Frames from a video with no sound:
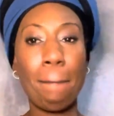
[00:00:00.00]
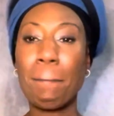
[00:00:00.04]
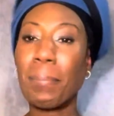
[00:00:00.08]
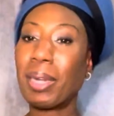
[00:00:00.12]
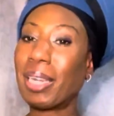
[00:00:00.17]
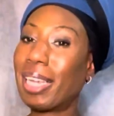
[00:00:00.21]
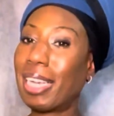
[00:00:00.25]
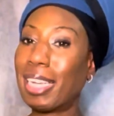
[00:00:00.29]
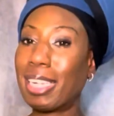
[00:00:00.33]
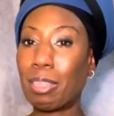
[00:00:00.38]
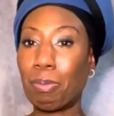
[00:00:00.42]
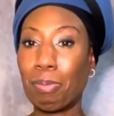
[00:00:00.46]

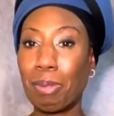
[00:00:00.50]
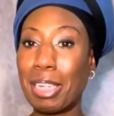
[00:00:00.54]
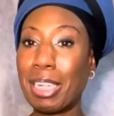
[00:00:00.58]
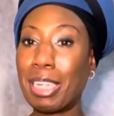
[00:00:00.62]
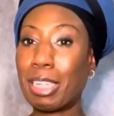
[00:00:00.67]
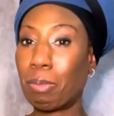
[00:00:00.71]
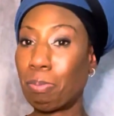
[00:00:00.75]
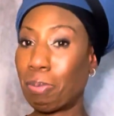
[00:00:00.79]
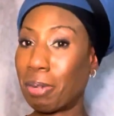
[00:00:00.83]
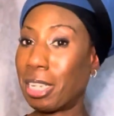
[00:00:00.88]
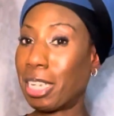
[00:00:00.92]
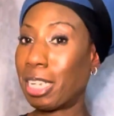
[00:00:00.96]
Please,
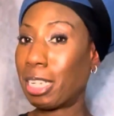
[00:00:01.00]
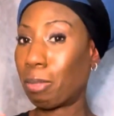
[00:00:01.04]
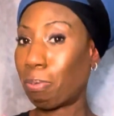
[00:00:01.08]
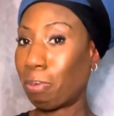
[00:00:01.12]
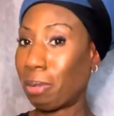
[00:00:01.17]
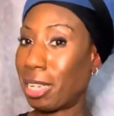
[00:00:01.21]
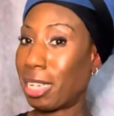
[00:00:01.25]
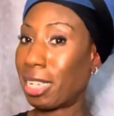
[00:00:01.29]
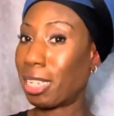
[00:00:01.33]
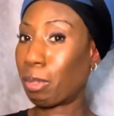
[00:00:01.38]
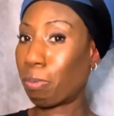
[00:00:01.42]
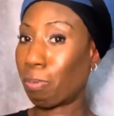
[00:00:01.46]
please, please,
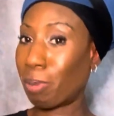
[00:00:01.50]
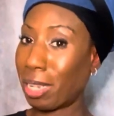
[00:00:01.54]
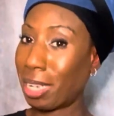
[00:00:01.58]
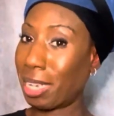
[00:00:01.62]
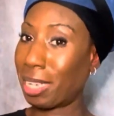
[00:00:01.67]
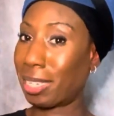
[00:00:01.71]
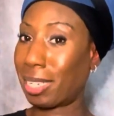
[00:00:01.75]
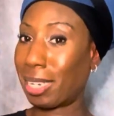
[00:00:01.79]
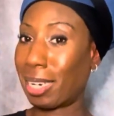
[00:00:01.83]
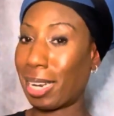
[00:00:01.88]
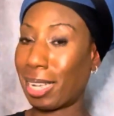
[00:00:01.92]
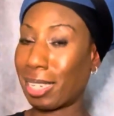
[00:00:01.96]
please,
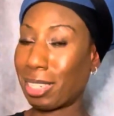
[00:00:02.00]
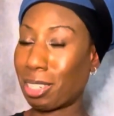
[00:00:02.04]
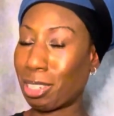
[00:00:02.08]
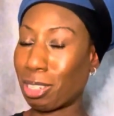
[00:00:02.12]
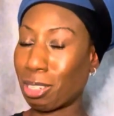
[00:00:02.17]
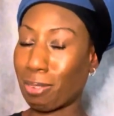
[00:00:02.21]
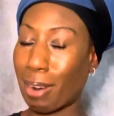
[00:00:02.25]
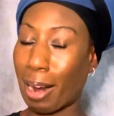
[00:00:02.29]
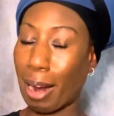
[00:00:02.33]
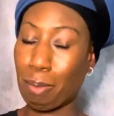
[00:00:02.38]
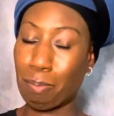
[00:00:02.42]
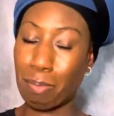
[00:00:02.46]
please hit that
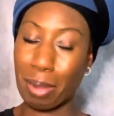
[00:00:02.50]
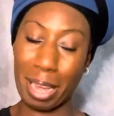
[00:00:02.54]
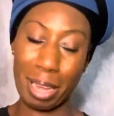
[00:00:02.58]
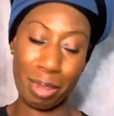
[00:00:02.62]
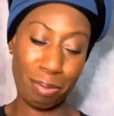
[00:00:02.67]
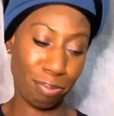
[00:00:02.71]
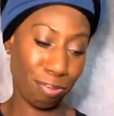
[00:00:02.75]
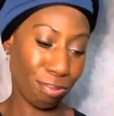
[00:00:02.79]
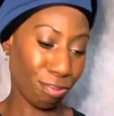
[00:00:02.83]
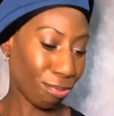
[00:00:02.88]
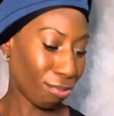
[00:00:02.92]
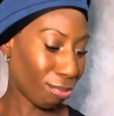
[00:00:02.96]
subscribe
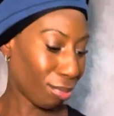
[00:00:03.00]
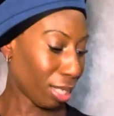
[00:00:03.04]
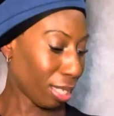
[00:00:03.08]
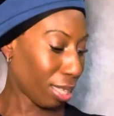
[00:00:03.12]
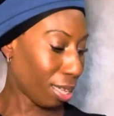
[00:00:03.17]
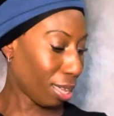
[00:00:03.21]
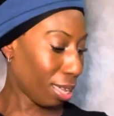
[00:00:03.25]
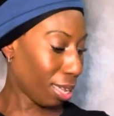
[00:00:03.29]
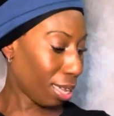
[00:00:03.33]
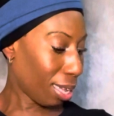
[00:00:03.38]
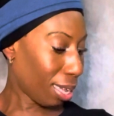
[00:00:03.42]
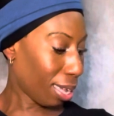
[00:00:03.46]
button.
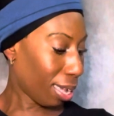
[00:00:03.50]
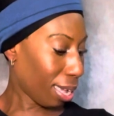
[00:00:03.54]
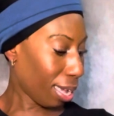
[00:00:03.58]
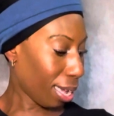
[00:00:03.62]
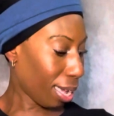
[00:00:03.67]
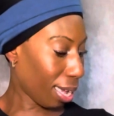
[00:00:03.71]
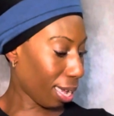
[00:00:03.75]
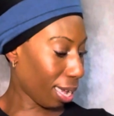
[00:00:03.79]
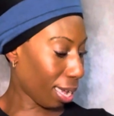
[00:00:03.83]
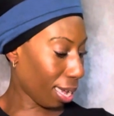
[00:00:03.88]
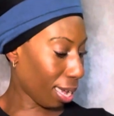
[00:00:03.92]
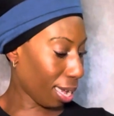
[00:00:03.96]

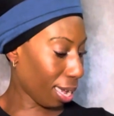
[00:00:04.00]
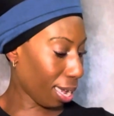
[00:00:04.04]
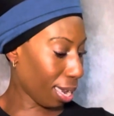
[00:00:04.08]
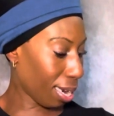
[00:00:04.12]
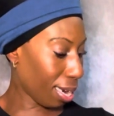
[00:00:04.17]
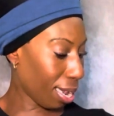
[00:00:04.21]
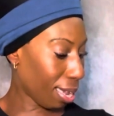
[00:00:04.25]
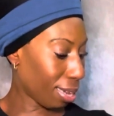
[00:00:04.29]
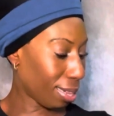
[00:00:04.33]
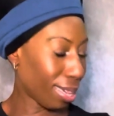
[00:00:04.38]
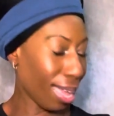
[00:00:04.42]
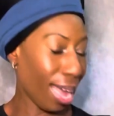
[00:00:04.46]

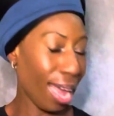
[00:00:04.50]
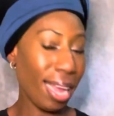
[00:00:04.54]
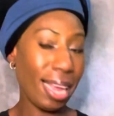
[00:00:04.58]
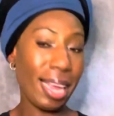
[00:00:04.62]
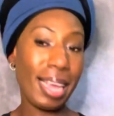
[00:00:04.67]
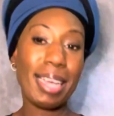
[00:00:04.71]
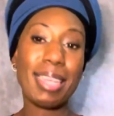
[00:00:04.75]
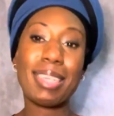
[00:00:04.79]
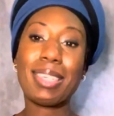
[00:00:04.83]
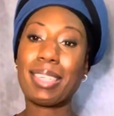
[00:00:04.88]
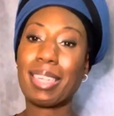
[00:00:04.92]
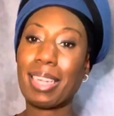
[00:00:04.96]
And that
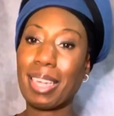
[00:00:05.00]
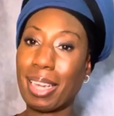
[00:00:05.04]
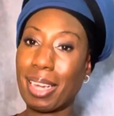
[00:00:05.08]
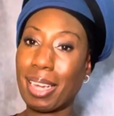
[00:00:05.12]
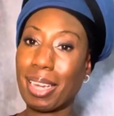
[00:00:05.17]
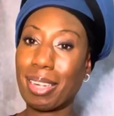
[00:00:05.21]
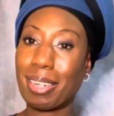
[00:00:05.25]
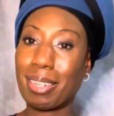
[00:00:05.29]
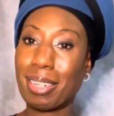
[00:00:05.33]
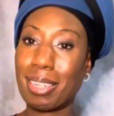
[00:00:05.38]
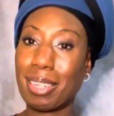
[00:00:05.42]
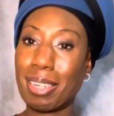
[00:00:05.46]
is
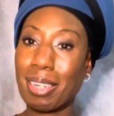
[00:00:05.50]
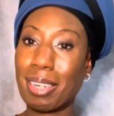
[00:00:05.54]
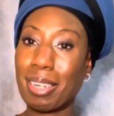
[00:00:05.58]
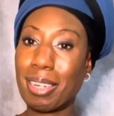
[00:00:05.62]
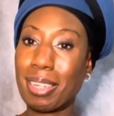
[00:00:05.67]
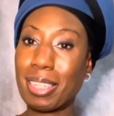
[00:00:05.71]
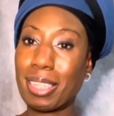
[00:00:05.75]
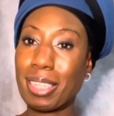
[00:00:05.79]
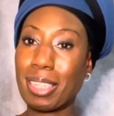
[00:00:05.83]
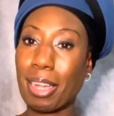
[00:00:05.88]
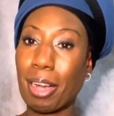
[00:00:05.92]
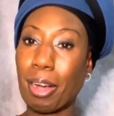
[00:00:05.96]
it.
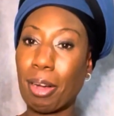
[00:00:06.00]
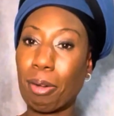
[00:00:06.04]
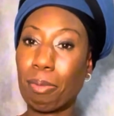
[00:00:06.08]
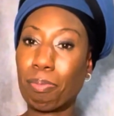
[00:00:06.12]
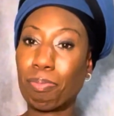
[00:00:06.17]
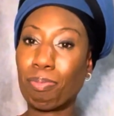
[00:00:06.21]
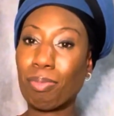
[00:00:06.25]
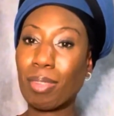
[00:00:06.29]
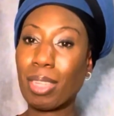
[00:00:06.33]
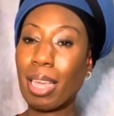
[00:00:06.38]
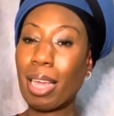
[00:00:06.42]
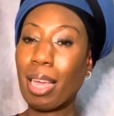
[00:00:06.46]
So
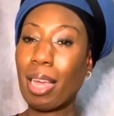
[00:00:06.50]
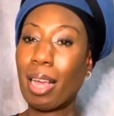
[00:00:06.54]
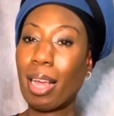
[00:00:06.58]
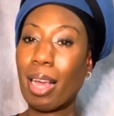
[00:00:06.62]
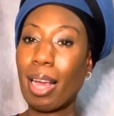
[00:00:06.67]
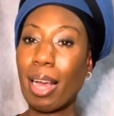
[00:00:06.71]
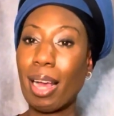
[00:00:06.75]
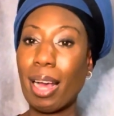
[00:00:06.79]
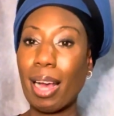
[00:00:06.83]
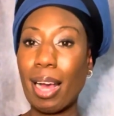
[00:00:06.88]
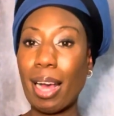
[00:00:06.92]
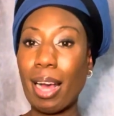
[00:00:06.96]

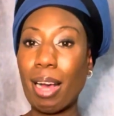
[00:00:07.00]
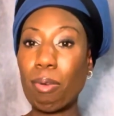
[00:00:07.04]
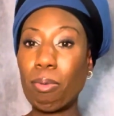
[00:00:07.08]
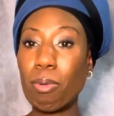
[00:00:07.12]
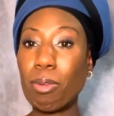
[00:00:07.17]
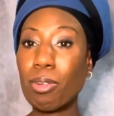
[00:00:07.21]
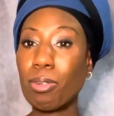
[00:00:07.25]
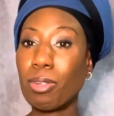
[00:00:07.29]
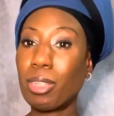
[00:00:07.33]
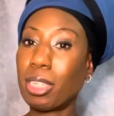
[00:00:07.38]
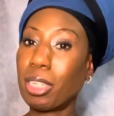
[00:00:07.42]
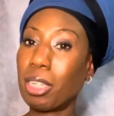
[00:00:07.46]
I
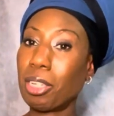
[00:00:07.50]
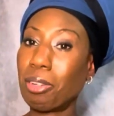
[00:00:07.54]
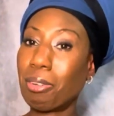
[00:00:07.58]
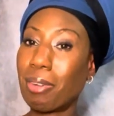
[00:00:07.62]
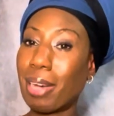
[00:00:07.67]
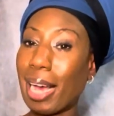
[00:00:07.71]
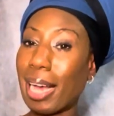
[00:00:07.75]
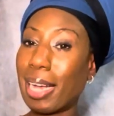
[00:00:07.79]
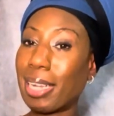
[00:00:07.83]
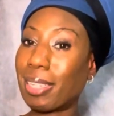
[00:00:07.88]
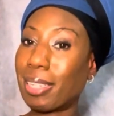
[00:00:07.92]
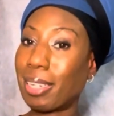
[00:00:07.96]
will see you
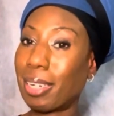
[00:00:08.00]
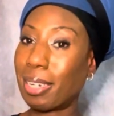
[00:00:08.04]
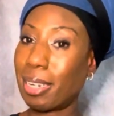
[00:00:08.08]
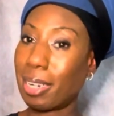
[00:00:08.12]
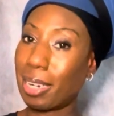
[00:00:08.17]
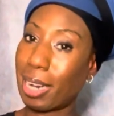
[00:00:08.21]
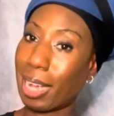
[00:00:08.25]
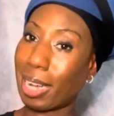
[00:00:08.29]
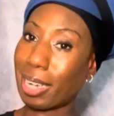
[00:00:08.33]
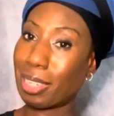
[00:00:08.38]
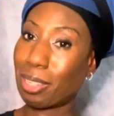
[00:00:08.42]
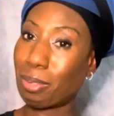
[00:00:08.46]
guys in the
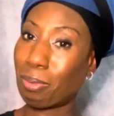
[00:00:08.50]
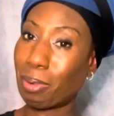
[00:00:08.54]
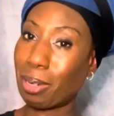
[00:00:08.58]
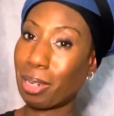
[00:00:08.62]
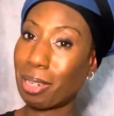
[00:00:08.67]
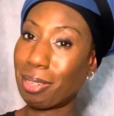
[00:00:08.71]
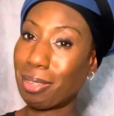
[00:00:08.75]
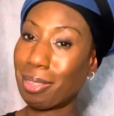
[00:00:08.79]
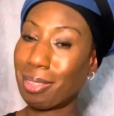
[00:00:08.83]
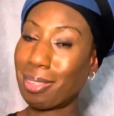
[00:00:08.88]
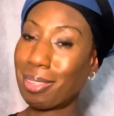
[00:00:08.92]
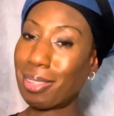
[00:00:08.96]
next
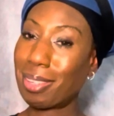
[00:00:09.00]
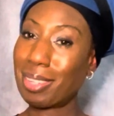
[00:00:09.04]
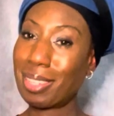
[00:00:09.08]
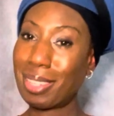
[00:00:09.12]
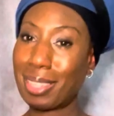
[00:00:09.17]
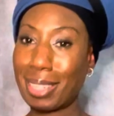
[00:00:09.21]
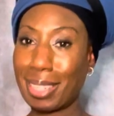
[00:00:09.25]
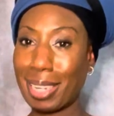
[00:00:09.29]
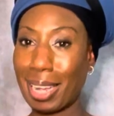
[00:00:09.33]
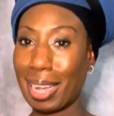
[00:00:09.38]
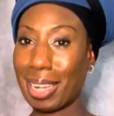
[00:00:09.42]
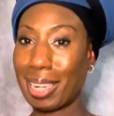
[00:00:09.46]
one.
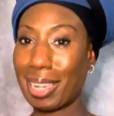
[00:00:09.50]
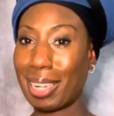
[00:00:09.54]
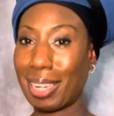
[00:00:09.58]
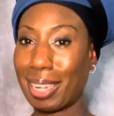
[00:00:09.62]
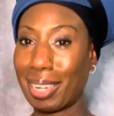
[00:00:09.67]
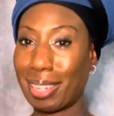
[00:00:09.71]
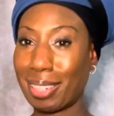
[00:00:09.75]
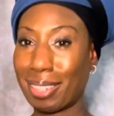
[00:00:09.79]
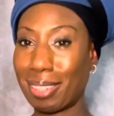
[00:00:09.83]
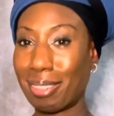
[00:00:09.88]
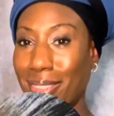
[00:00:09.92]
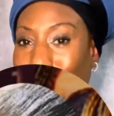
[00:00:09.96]
Take care.